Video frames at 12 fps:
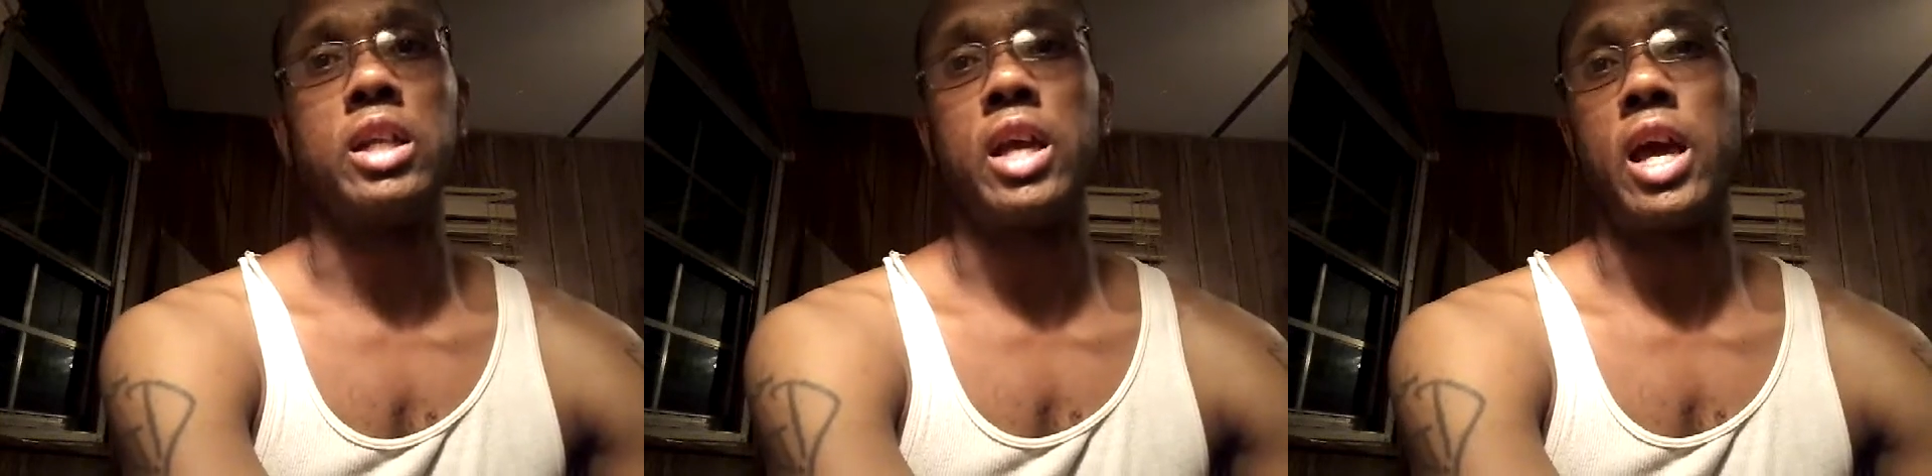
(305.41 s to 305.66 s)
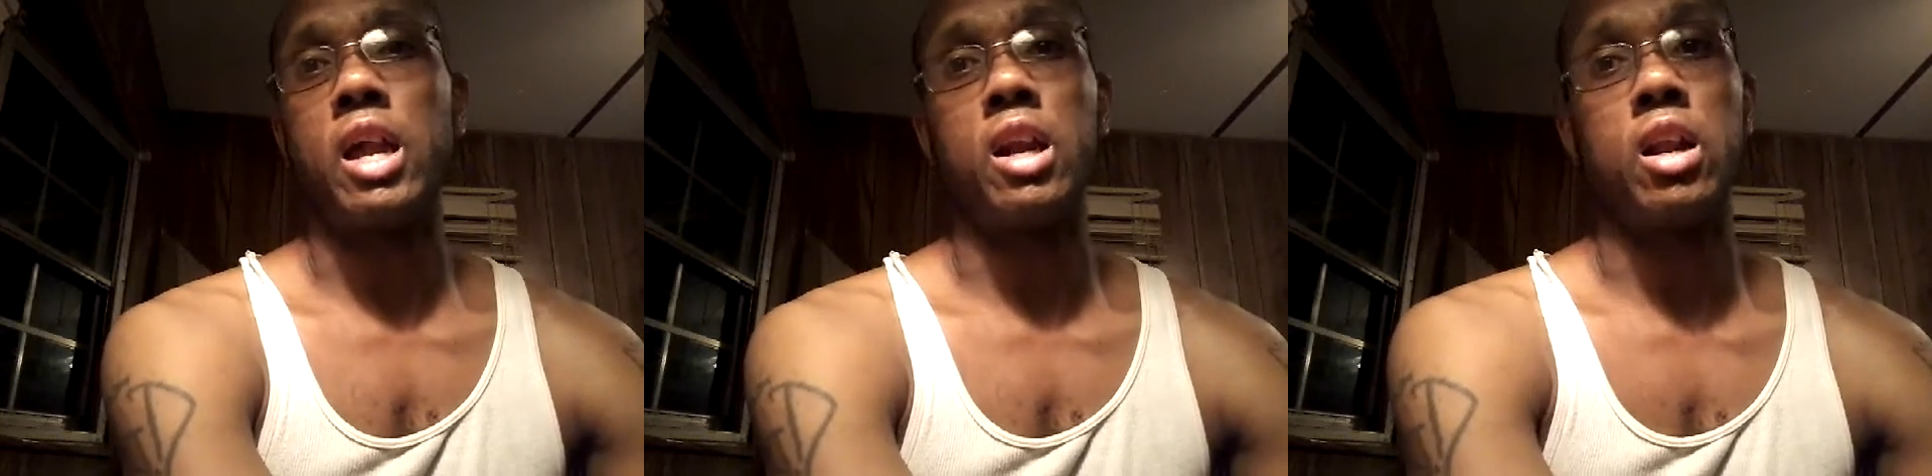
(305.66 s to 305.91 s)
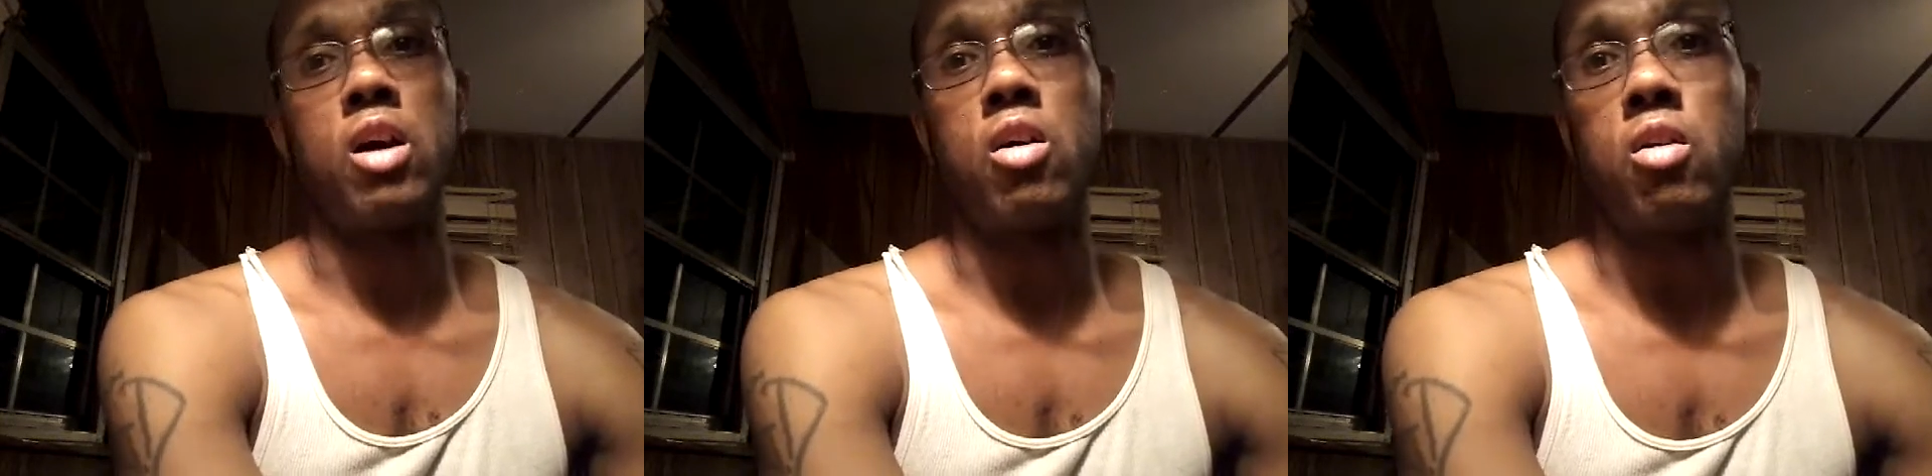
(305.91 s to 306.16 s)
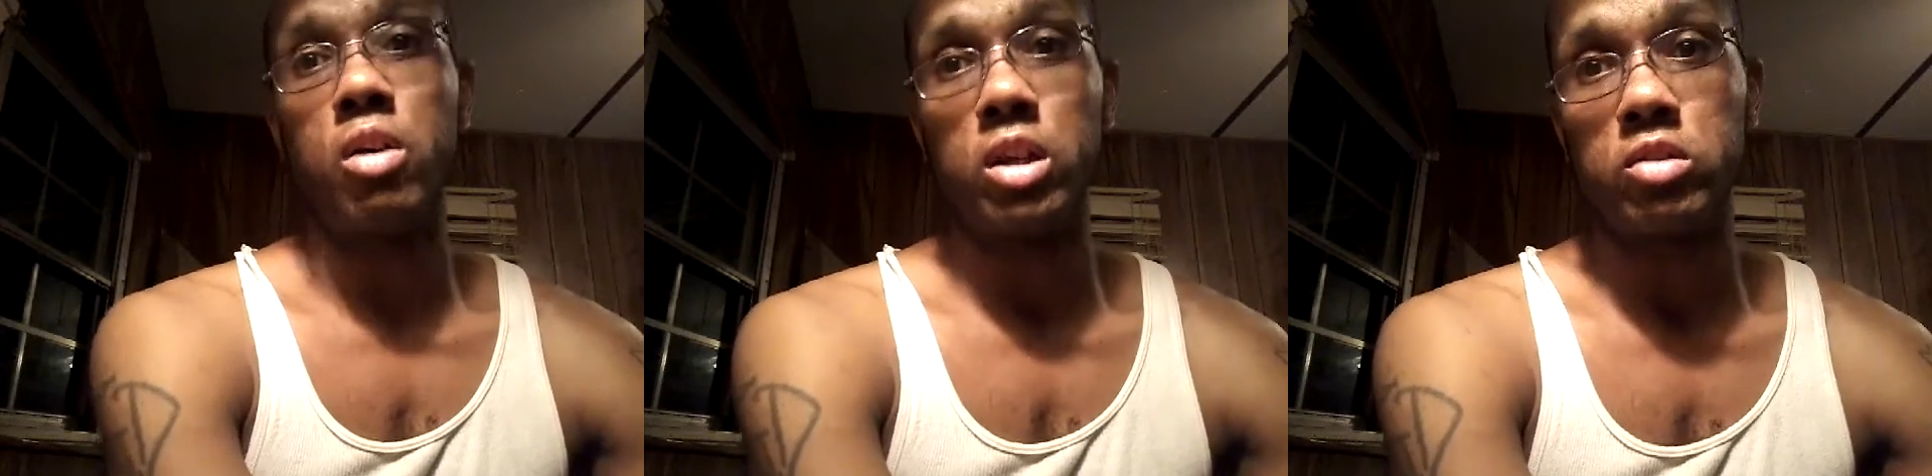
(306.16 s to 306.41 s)
they had a
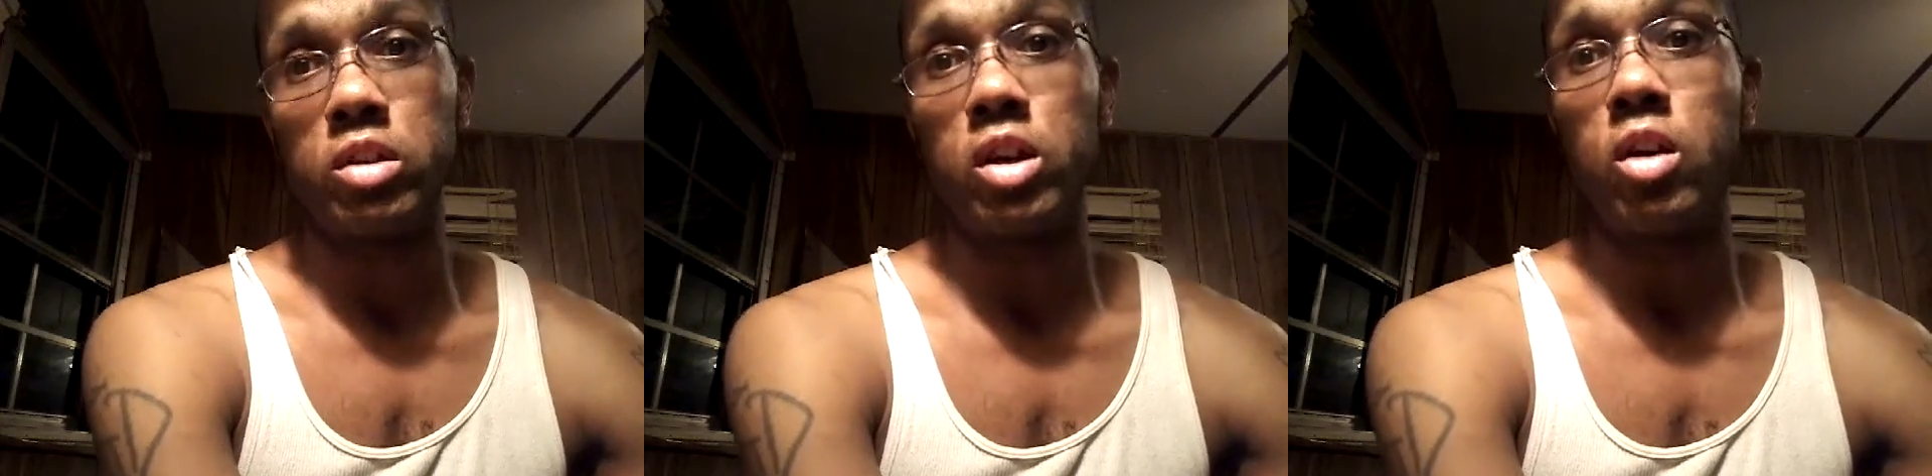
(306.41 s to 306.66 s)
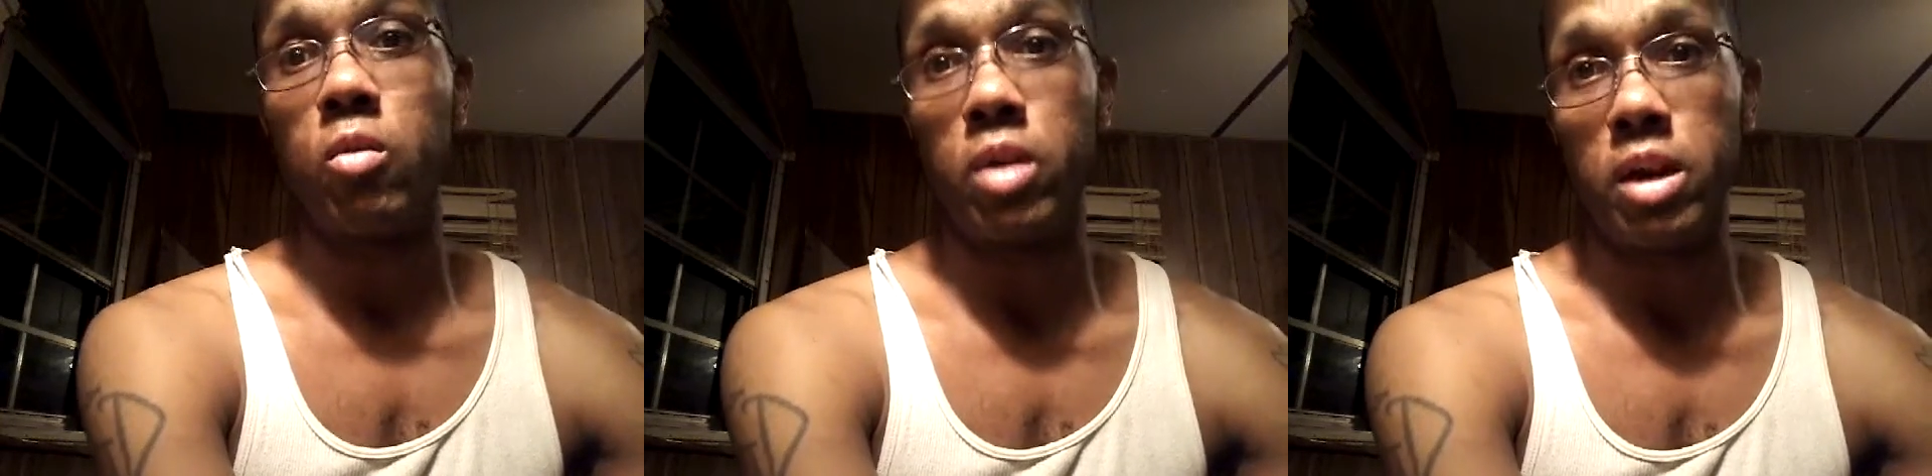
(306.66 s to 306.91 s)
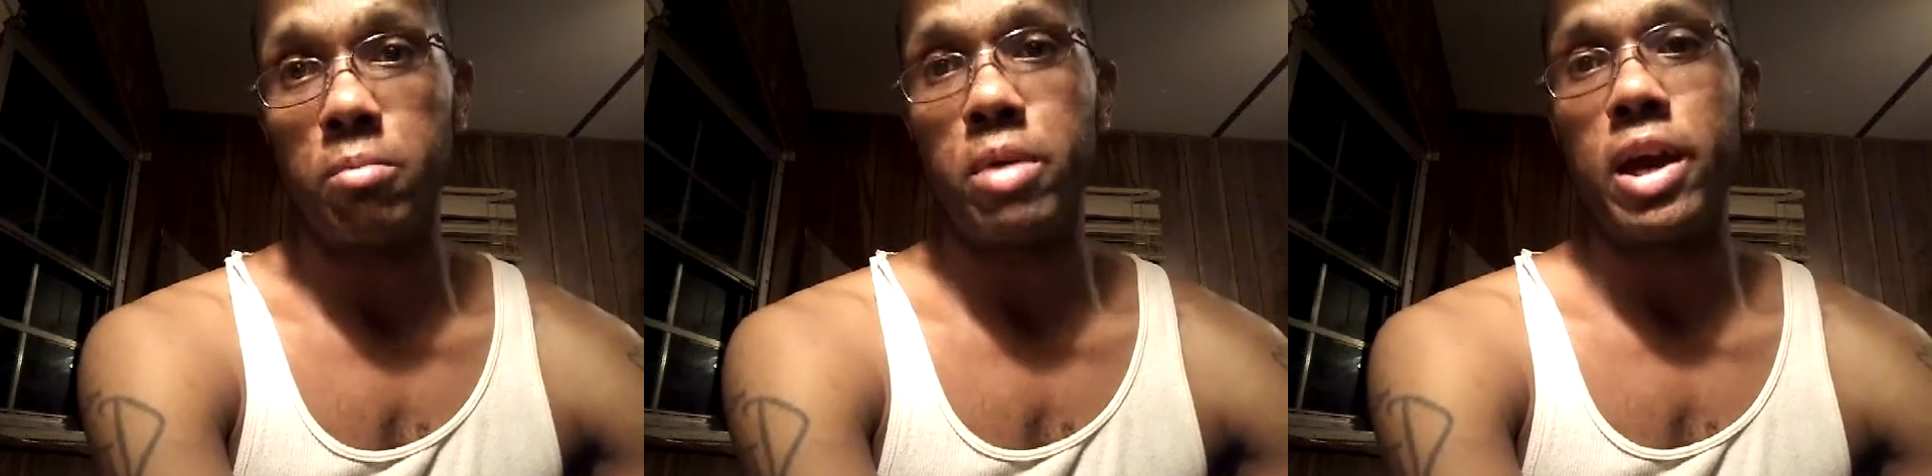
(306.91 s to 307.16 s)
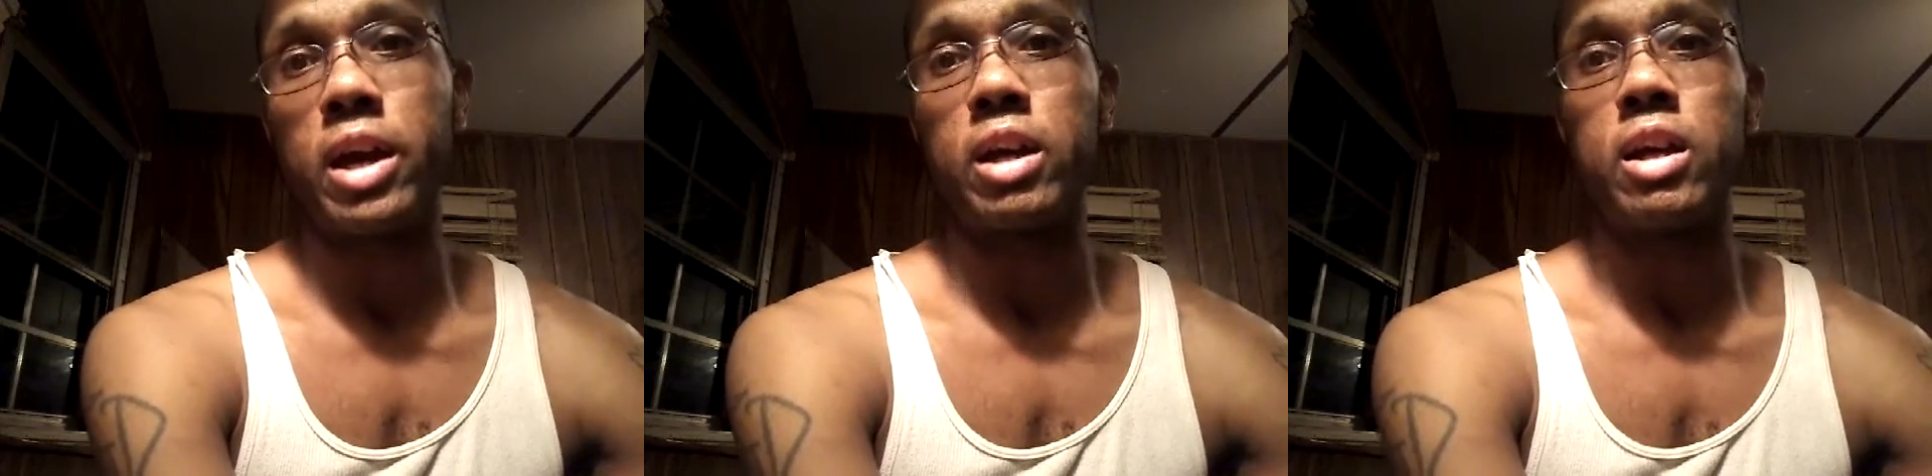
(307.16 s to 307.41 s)
long history going way
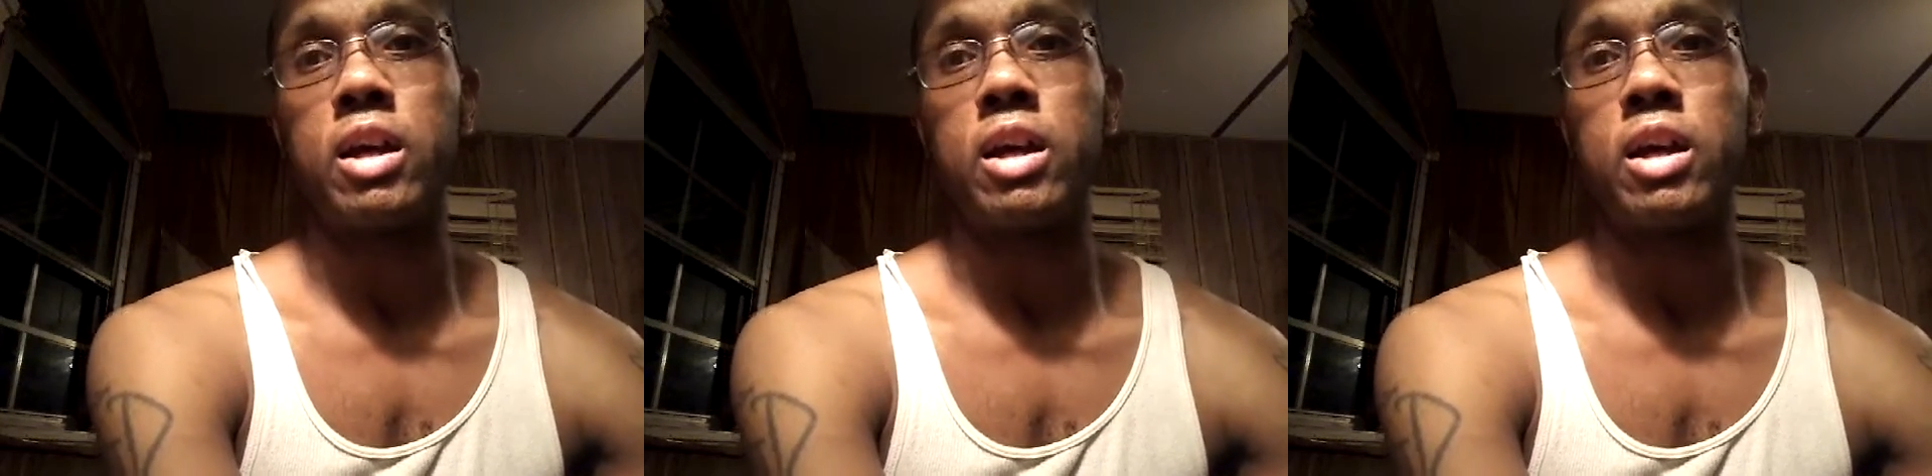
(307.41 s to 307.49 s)
back.